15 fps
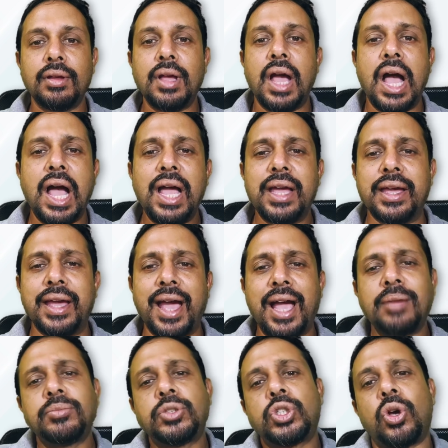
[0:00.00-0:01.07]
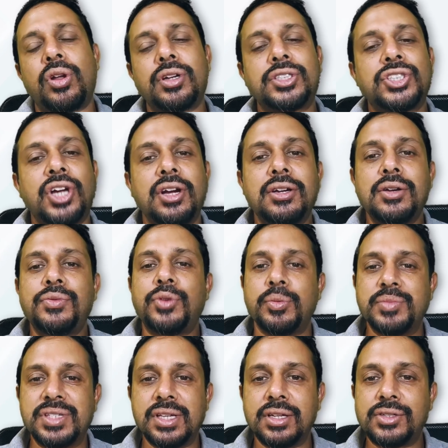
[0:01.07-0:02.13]
Hi, I'm Shohrat Shankar from
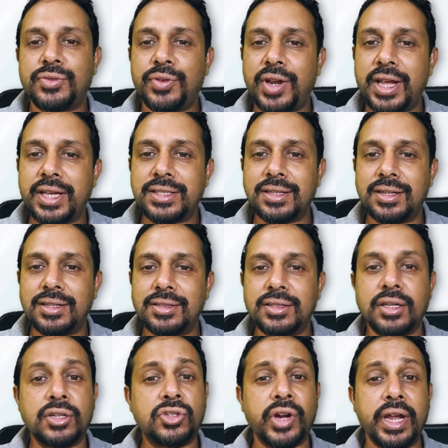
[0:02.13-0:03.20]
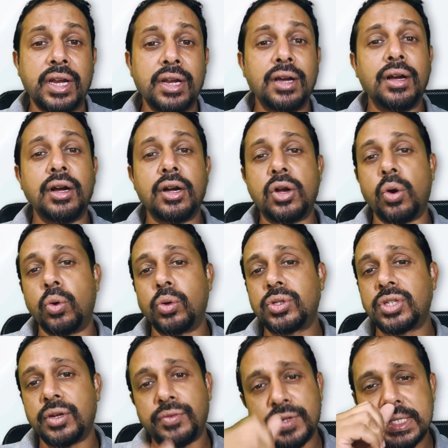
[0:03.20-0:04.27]
Search for Excellence, a trainer, a coach, a
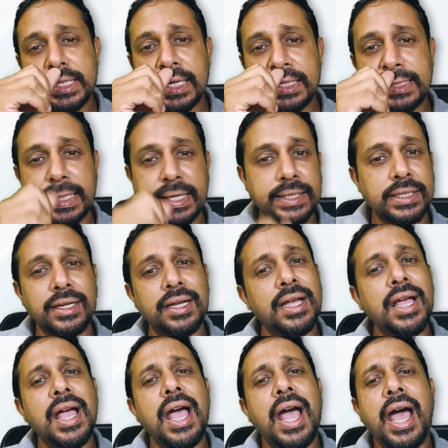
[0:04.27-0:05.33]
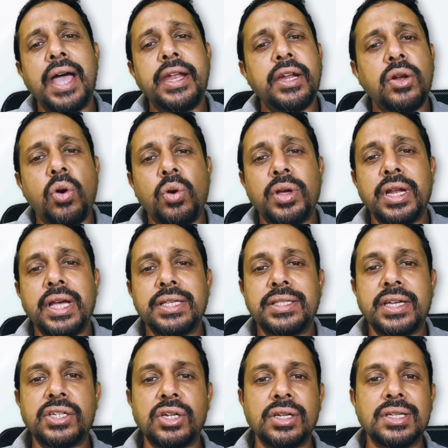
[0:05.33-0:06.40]
facilitator, and an
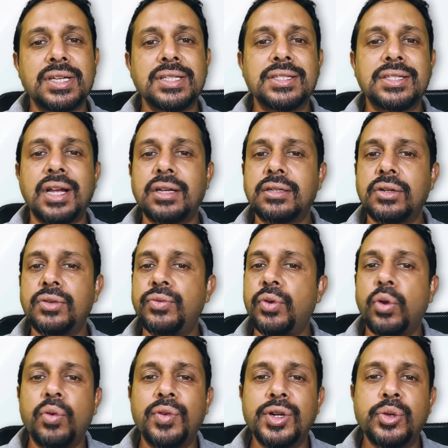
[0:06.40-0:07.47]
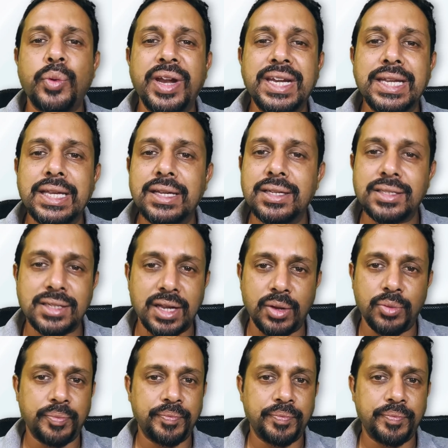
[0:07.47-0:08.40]
organizational consultant for over 20 years now.